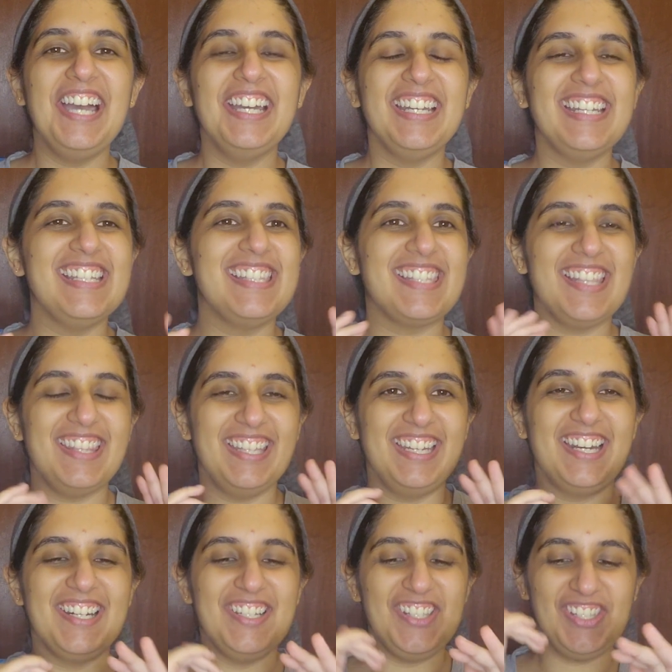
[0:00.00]
There
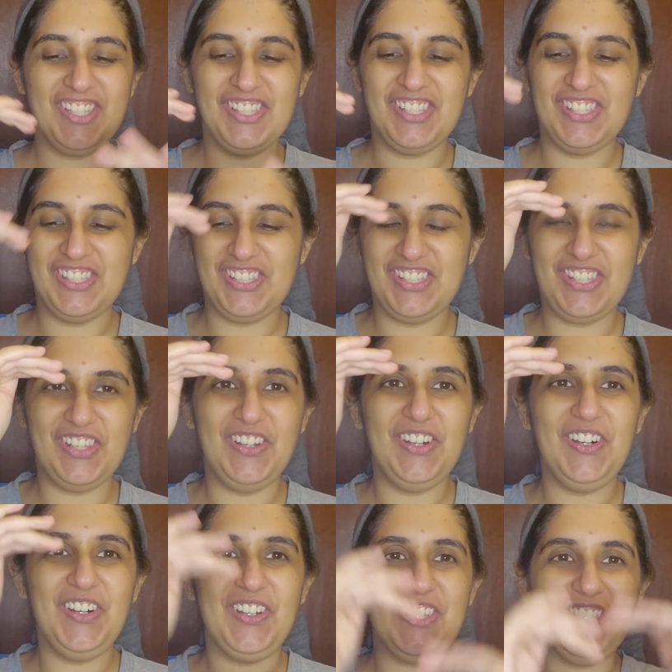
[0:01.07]
are
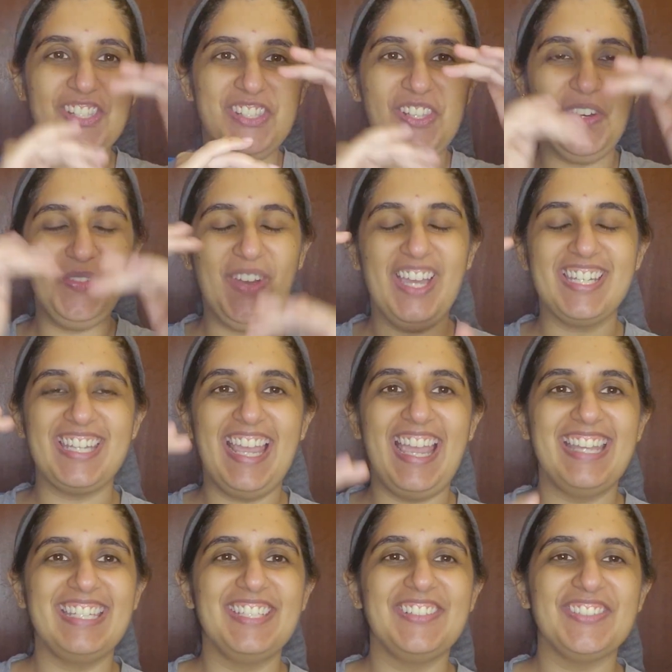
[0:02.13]
so much
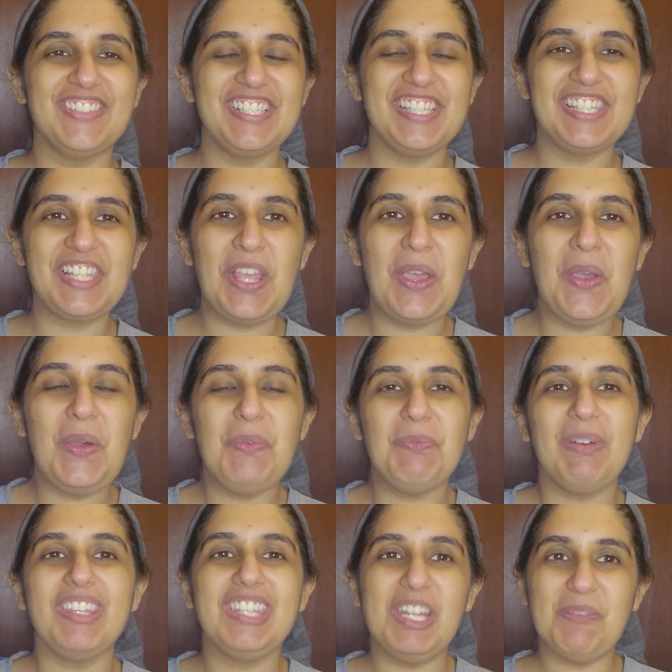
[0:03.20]
height difference,
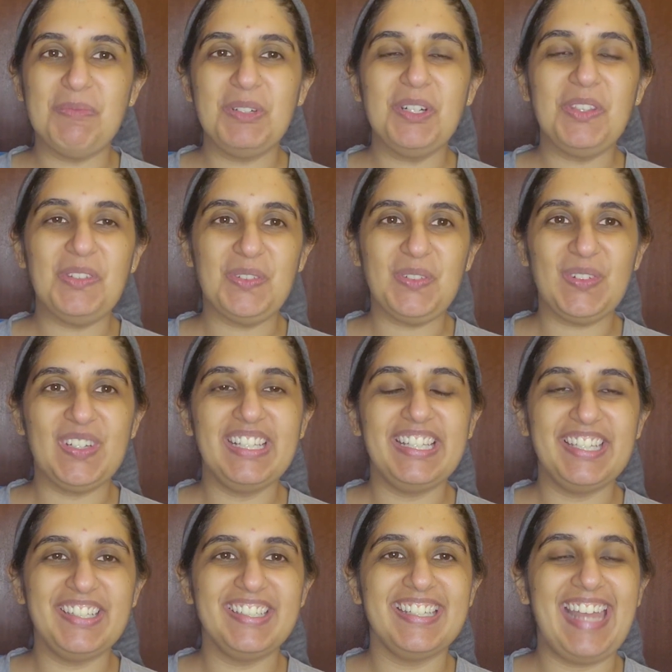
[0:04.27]
but they're both
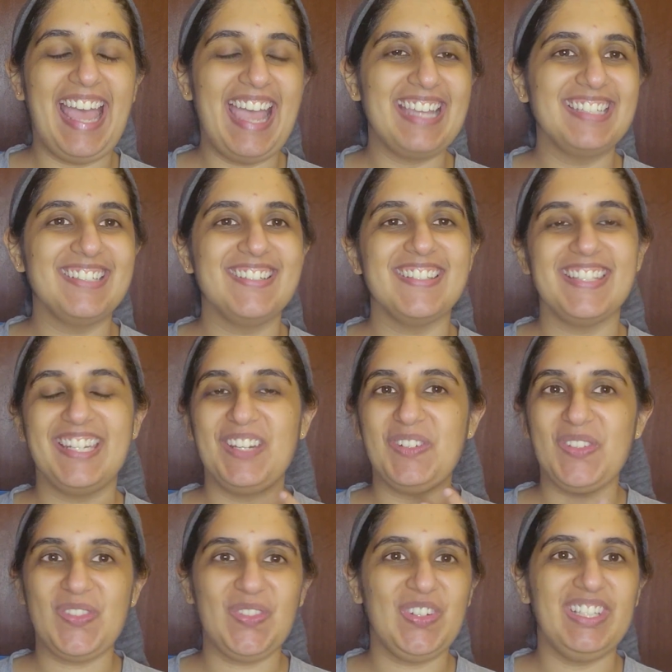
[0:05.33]
really good actors, and I
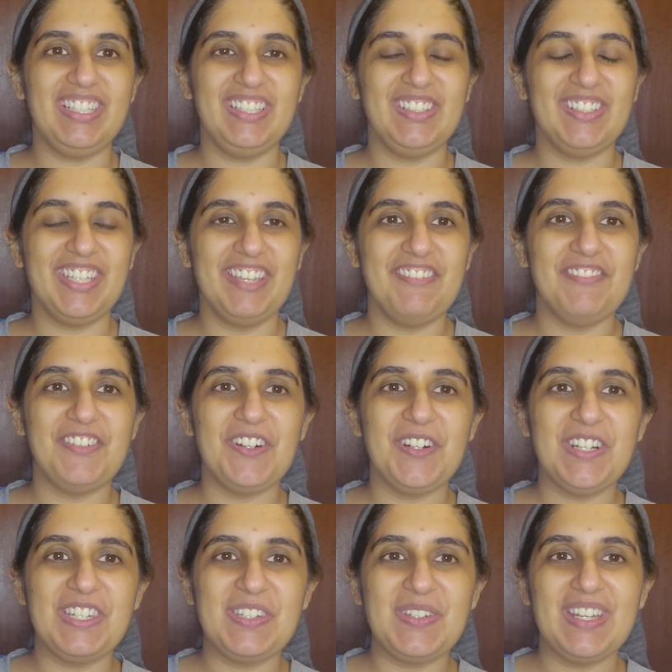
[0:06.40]
was really looking
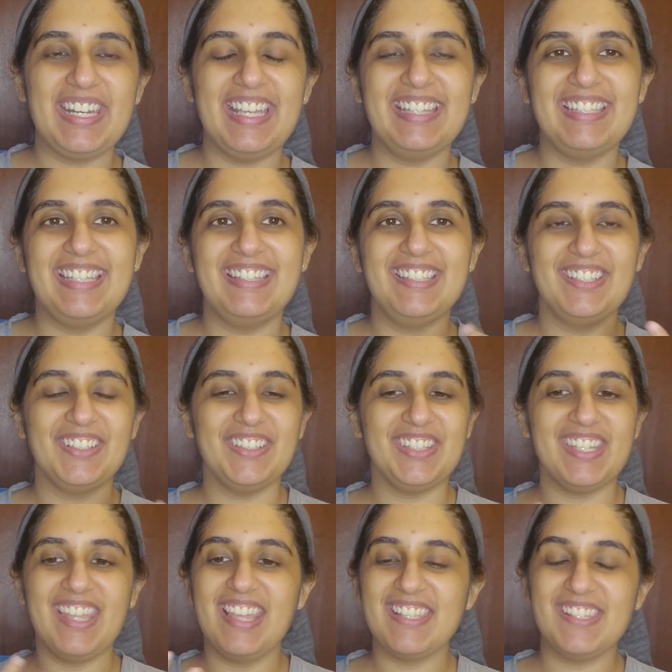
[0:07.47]
forward to it. And then
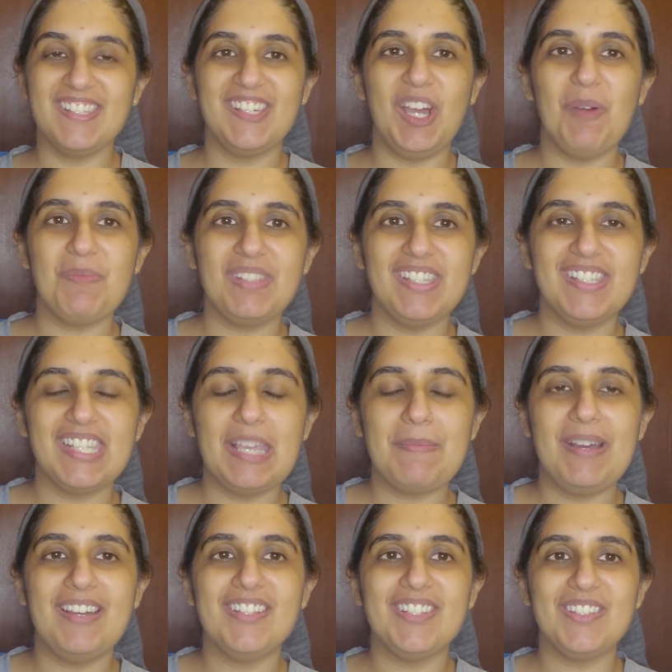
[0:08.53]
the synopsis came
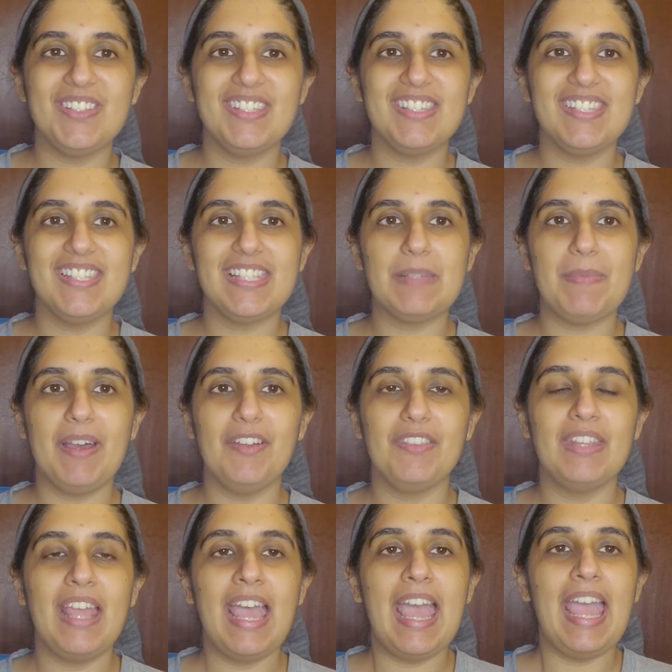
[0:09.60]
out. So this is about
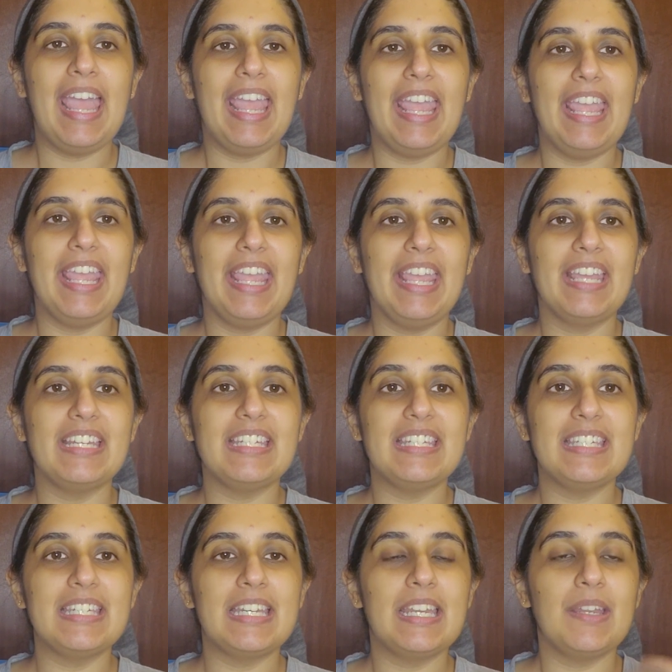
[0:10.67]
a
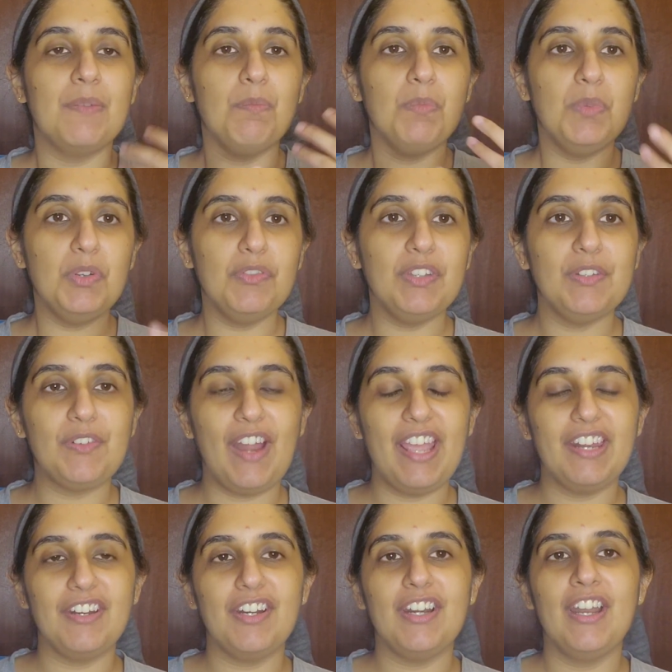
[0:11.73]
movie
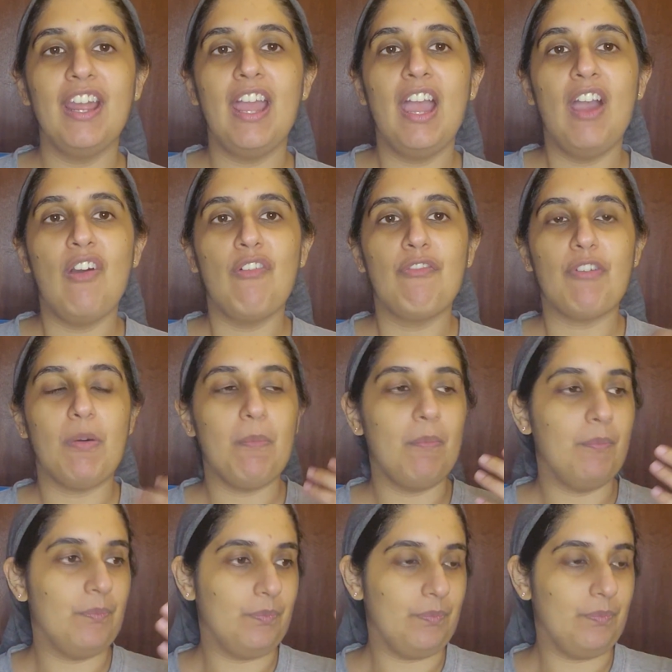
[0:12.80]
writer from